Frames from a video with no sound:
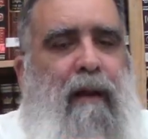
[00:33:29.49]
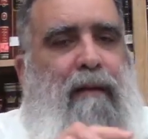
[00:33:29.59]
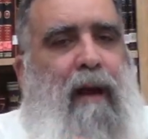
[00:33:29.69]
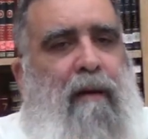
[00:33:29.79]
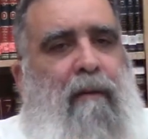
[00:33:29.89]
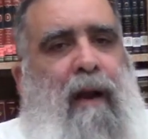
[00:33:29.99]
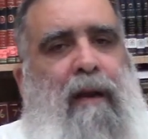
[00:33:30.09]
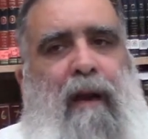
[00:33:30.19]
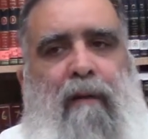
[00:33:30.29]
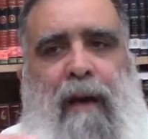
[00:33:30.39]
they're
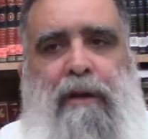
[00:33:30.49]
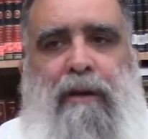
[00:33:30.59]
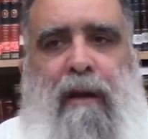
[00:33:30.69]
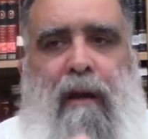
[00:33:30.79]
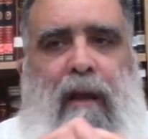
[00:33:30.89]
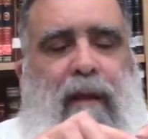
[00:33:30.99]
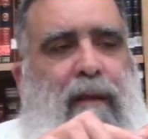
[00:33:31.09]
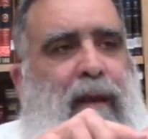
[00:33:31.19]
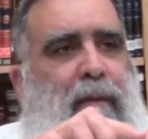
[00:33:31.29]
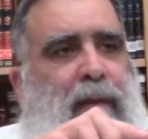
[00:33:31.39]
arranging
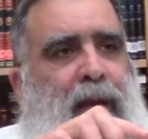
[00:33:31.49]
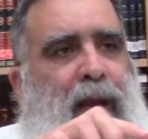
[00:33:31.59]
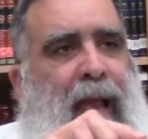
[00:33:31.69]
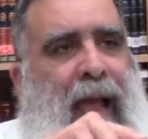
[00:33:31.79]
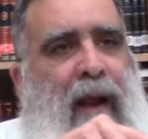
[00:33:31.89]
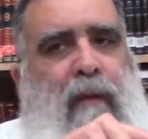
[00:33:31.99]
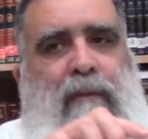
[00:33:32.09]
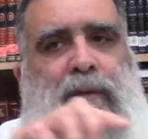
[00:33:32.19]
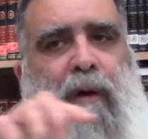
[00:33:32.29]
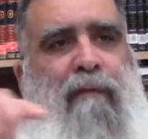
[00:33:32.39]
the the
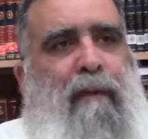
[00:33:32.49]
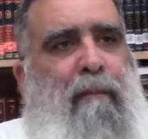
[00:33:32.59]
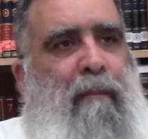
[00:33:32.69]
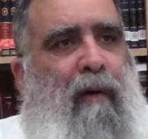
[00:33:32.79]
atoms of the